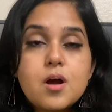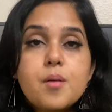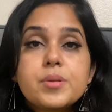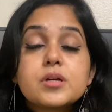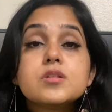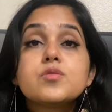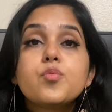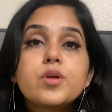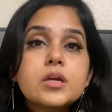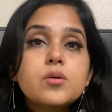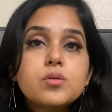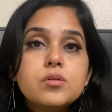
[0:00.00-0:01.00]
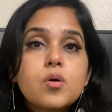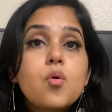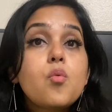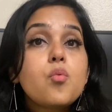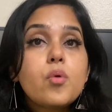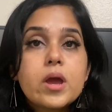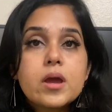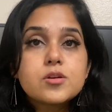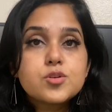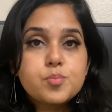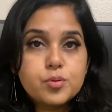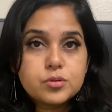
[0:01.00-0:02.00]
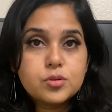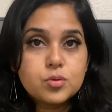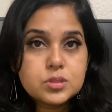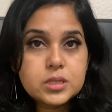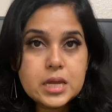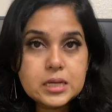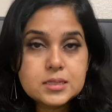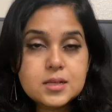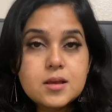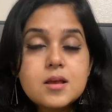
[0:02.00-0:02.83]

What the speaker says: because we don't know where to put those things.